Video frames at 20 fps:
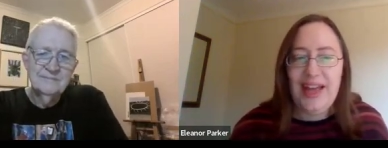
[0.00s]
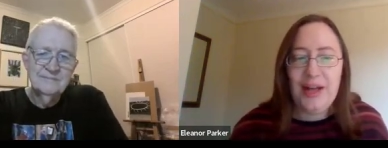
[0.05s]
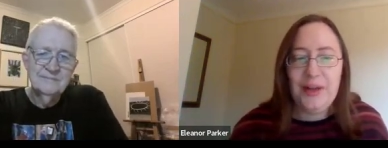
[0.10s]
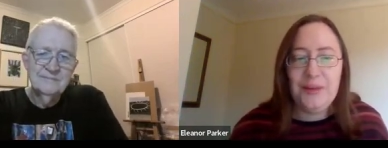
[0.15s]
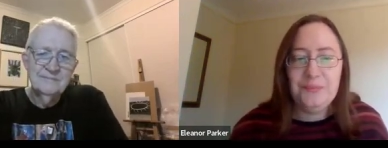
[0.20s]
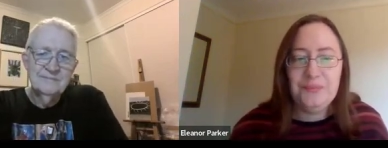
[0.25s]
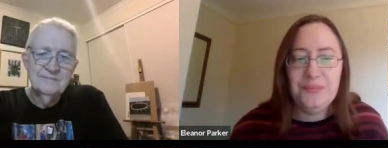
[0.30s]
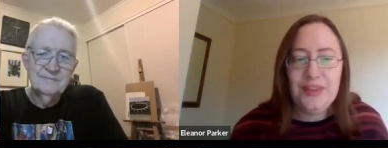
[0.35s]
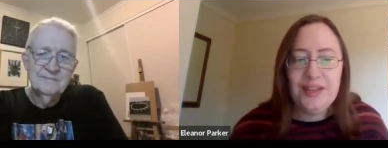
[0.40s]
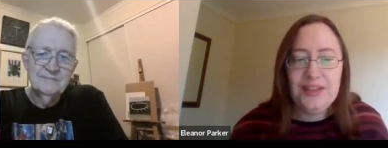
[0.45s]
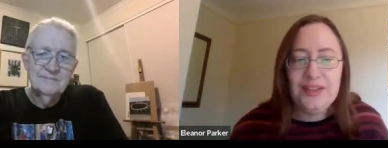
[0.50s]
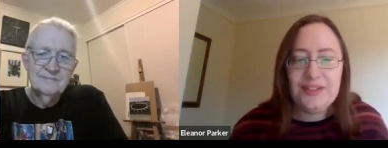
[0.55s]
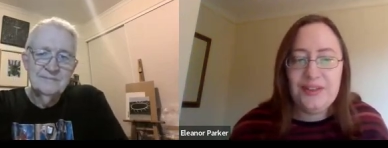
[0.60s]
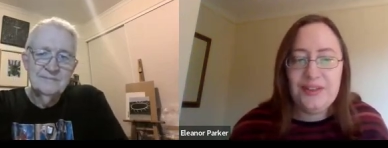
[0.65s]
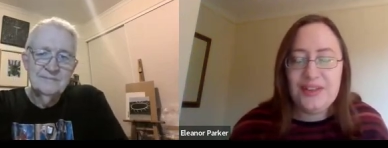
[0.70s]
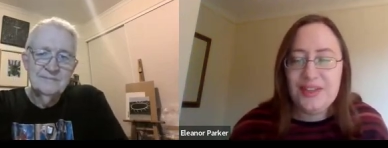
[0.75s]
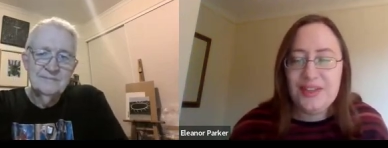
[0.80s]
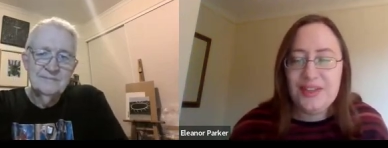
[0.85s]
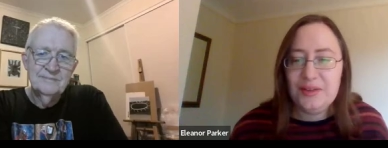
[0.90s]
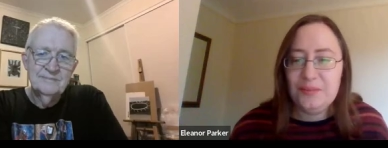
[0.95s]
Speaker 1: um,
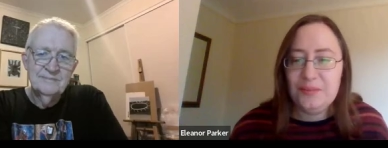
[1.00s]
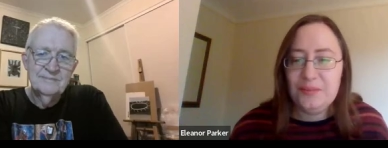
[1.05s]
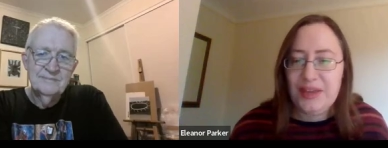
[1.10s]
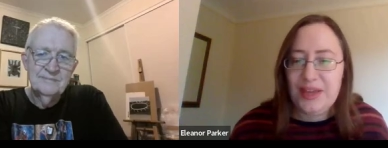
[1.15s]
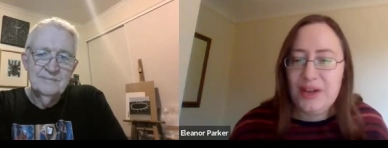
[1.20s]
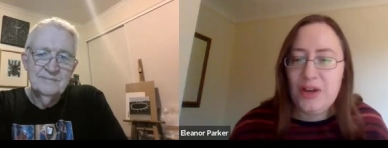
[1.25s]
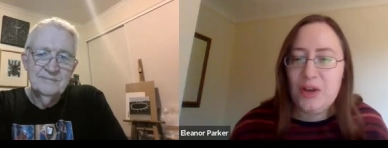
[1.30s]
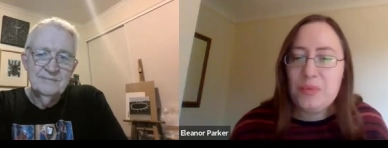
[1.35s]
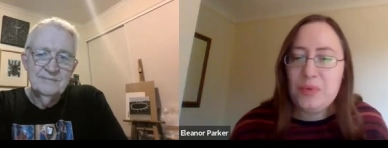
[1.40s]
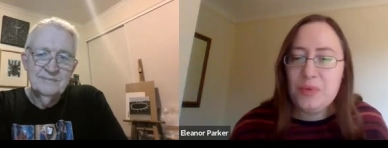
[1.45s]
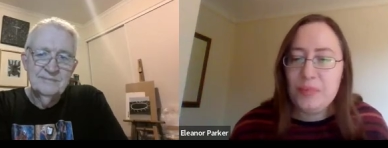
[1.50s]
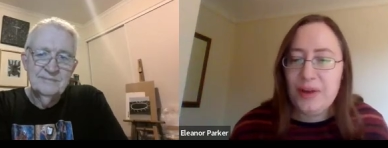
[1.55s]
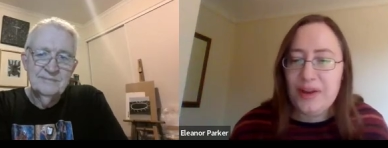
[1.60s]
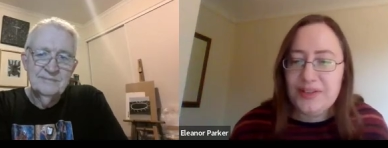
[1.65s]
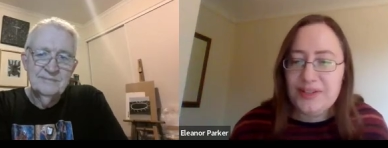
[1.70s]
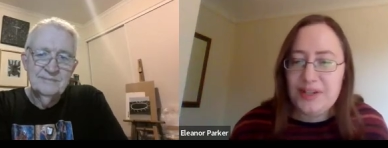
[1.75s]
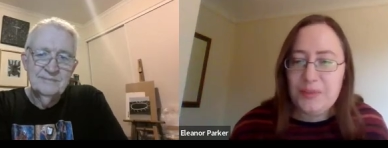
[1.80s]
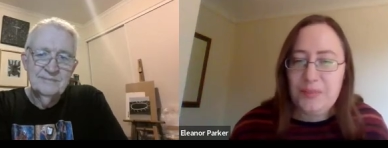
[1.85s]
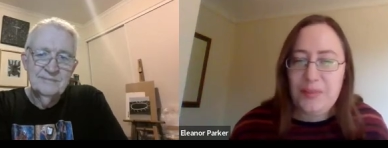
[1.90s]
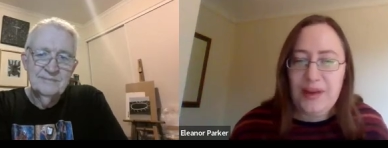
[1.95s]
so i think being
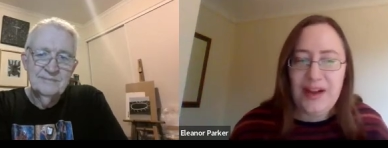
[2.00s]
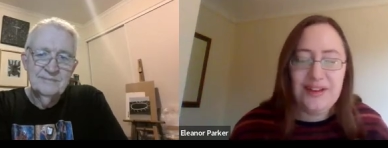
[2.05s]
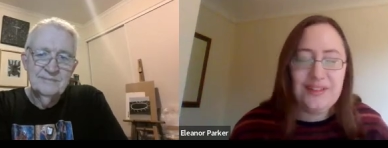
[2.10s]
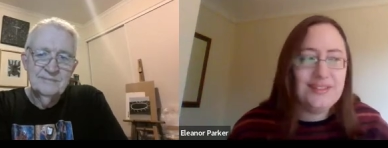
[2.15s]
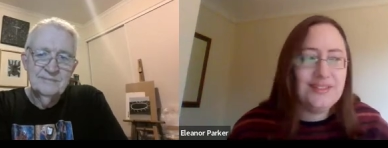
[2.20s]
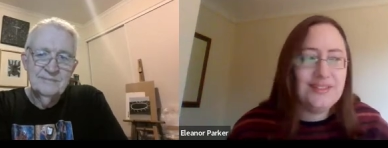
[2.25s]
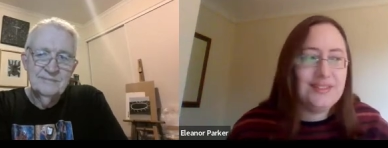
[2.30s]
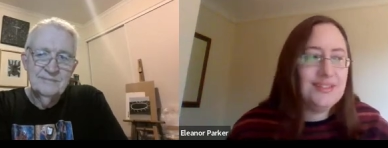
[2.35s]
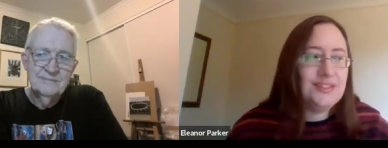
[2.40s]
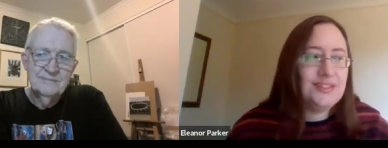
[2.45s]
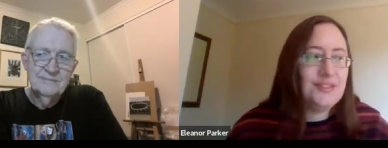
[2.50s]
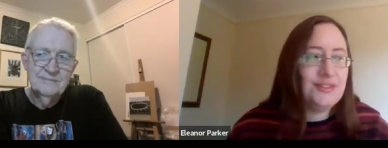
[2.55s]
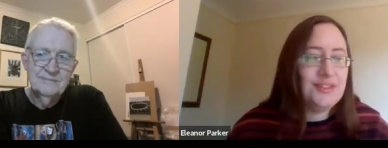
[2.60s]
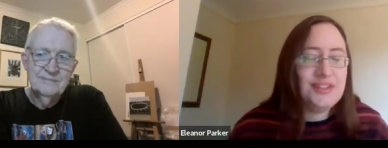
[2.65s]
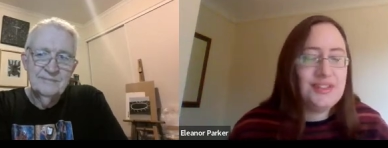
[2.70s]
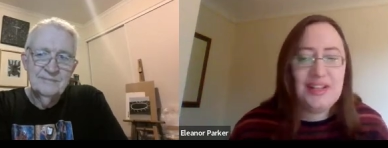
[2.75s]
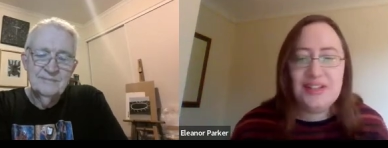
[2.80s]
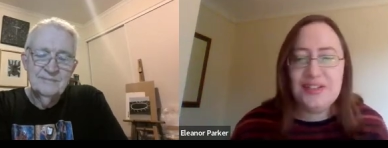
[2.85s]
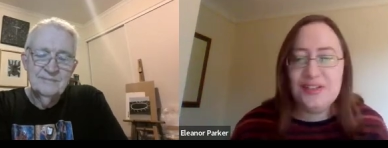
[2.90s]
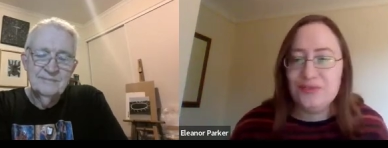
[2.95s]
open-minded about
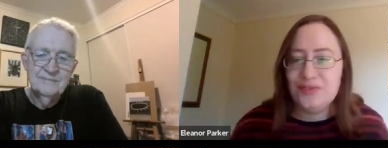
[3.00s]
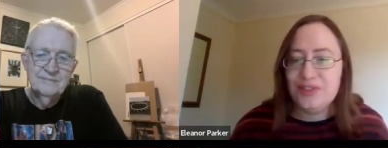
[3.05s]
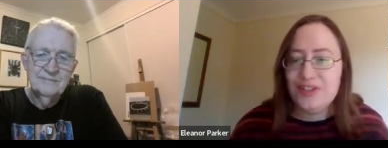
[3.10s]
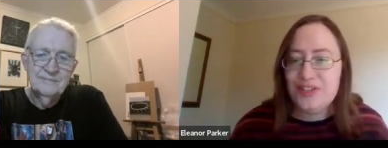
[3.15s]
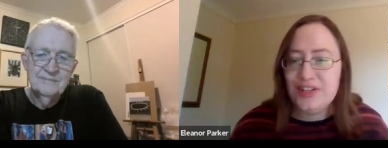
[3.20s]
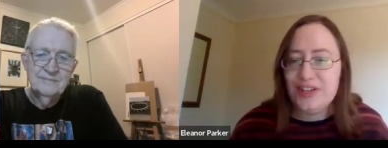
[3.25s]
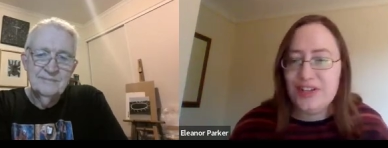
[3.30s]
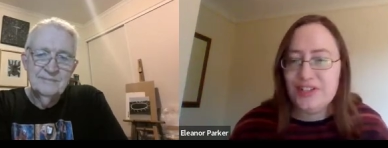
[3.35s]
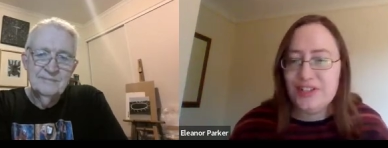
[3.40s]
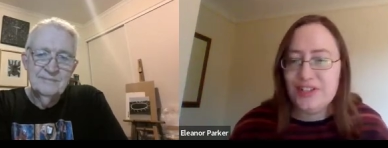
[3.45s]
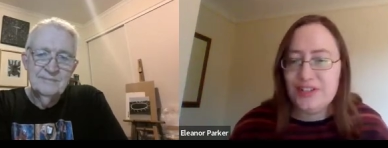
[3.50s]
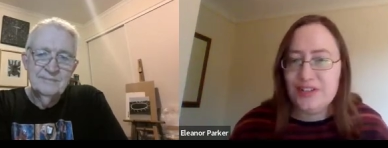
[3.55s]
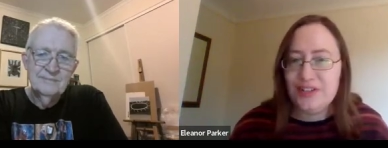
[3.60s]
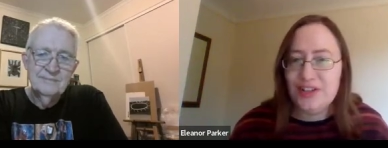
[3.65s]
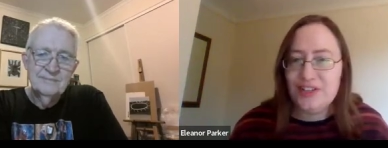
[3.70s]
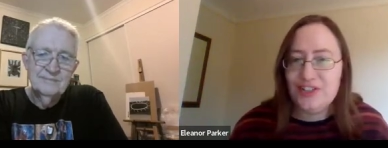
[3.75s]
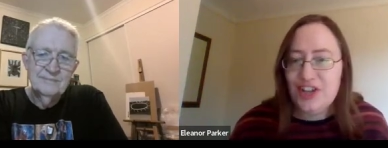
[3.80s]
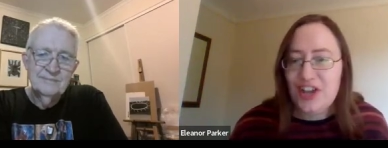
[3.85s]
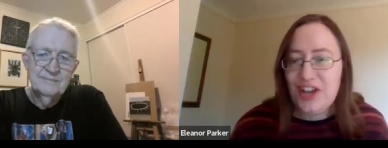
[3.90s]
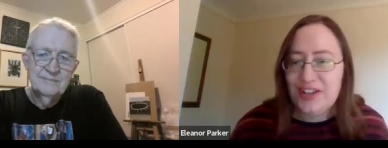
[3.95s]
sort of the sense of research
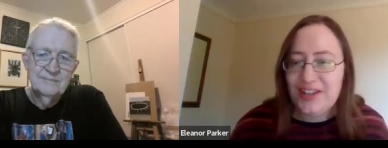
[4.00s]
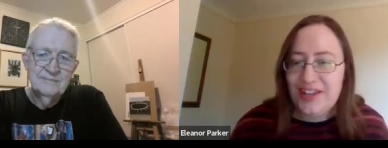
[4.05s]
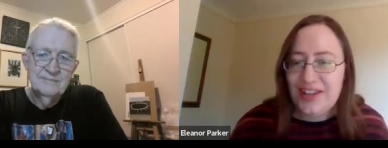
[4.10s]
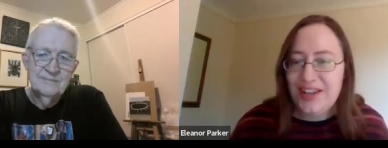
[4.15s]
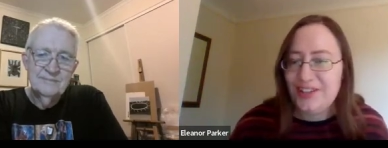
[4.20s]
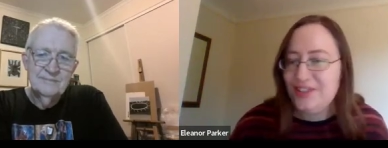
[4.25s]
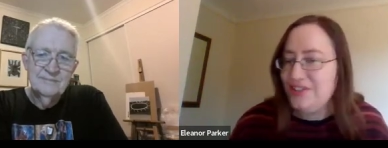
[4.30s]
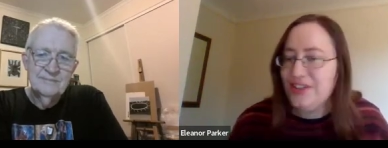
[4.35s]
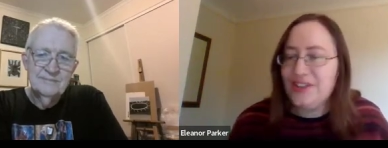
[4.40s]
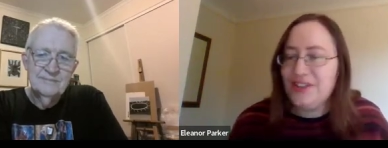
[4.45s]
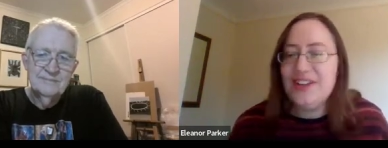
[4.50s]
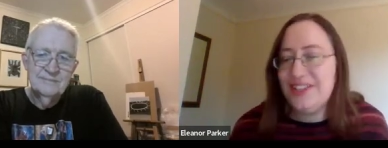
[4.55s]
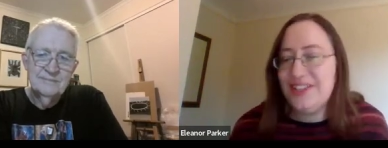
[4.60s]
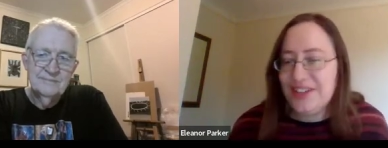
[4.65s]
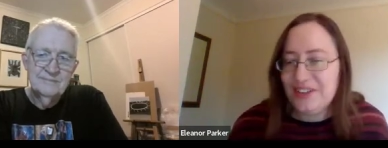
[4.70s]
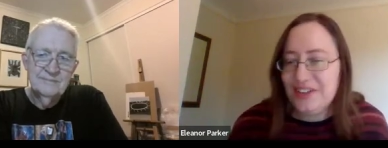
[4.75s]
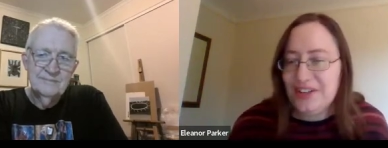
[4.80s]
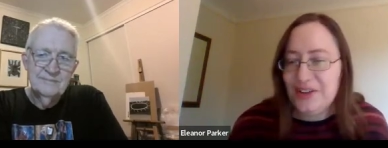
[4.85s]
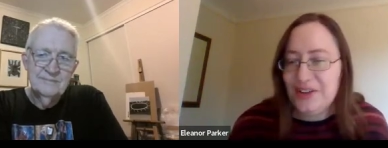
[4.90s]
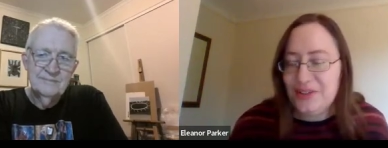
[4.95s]
as a, a, journey and you
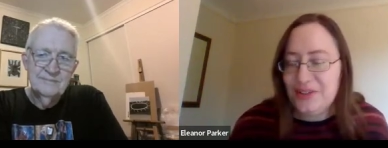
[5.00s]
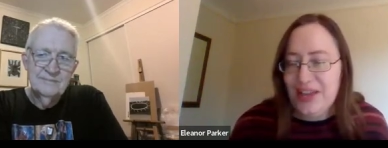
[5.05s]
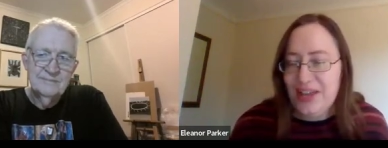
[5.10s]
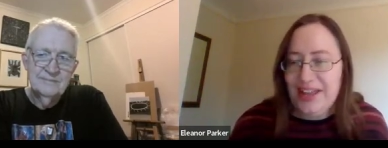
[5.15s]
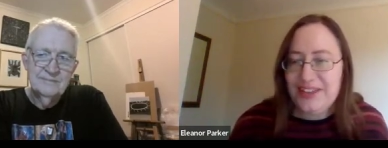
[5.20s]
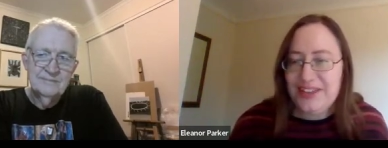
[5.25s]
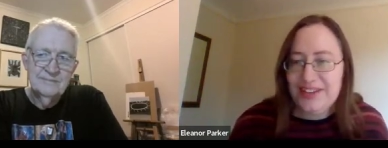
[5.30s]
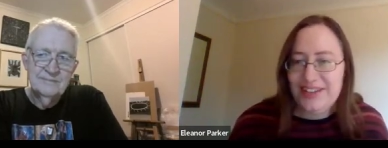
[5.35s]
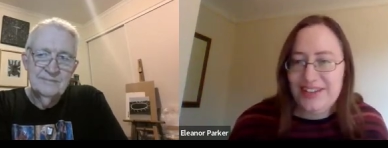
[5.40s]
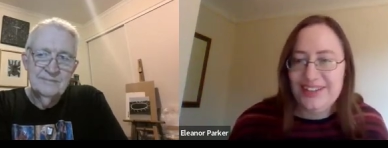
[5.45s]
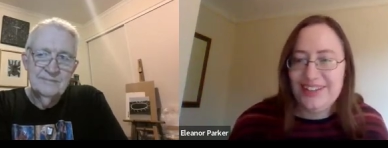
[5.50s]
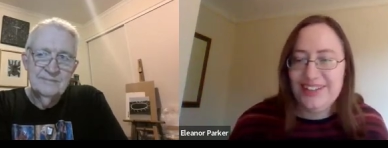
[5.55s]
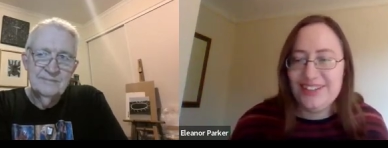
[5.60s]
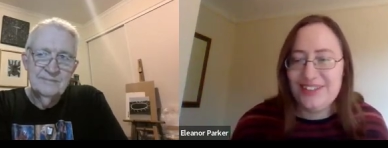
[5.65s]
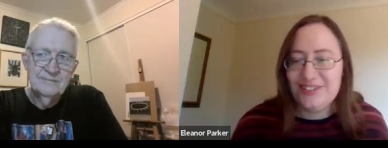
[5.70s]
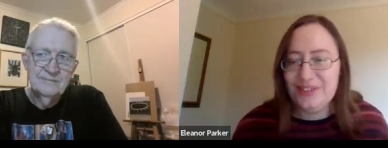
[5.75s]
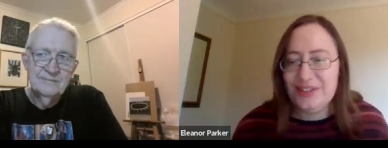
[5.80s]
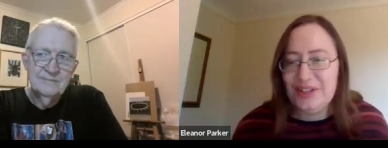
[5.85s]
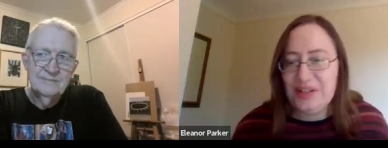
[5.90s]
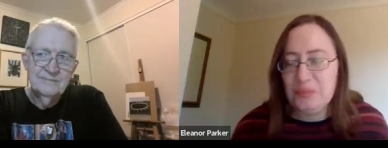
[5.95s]
don't necessarily know the
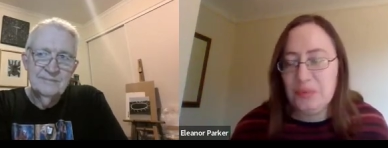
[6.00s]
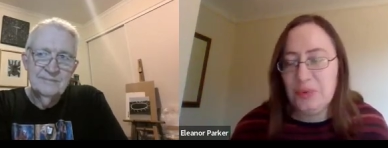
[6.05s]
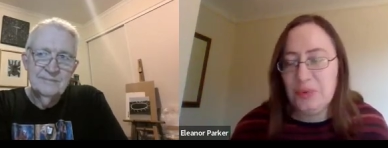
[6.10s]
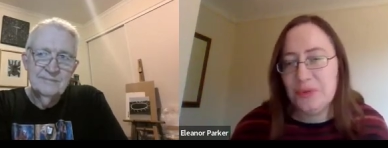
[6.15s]
ending is really